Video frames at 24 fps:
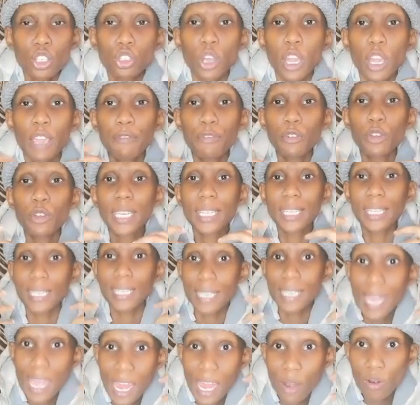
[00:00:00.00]
So if you
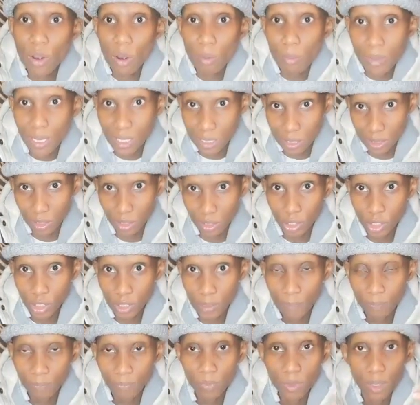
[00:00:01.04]
get an error
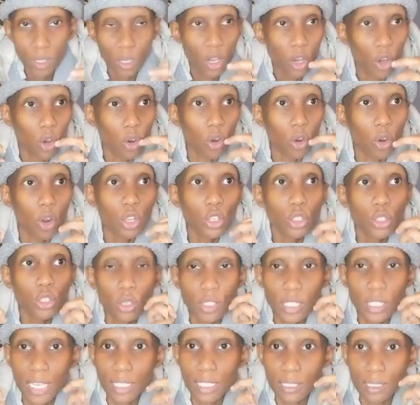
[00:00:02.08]
message or
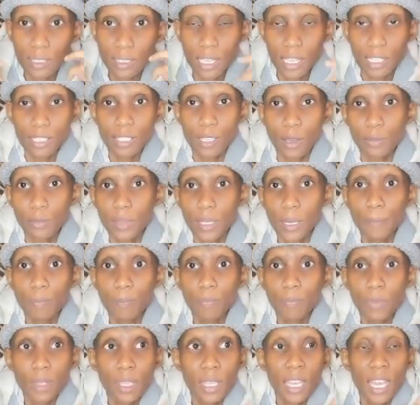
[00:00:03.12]
you don't understand
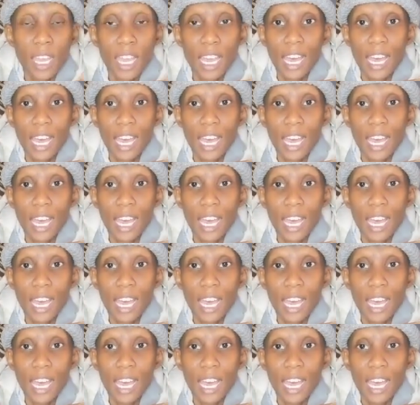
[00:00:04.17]
something,